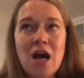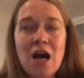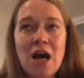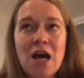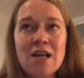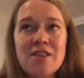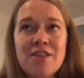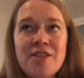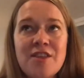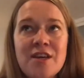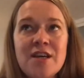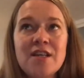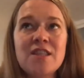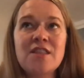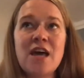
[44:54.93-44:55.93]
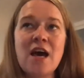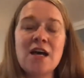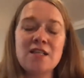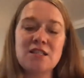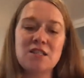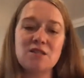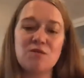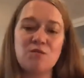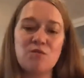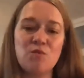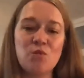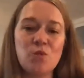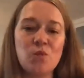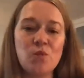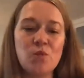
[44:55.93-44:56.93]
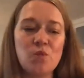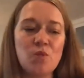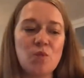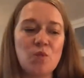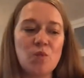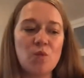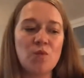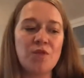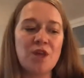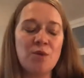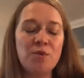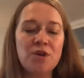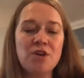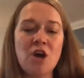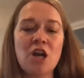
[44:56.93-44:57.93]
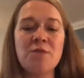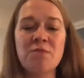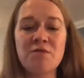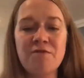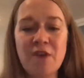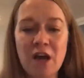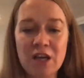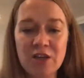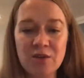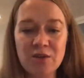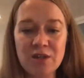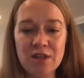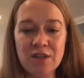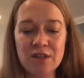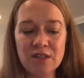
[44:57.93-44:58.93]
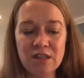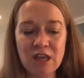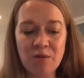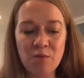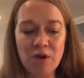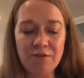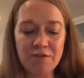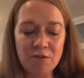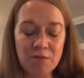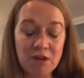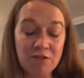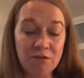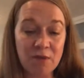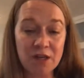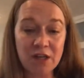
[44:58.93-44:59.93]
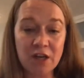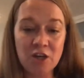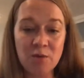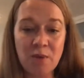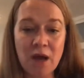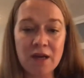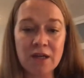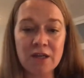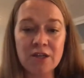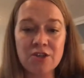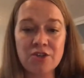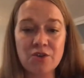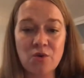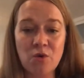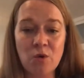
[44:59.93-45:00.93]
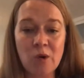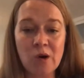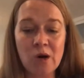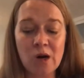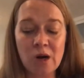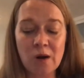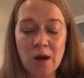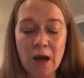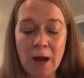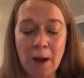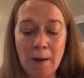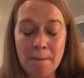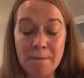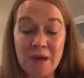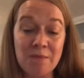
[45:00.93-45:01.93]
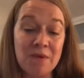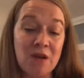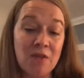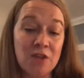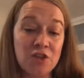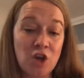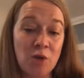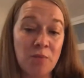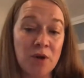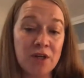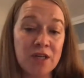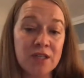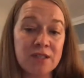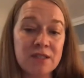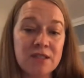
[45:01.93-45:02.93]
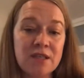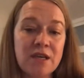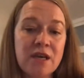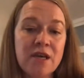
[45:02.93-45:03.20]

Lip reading: I think that they would not have been valued in the same way for me for my tenure package or maybe on the job market.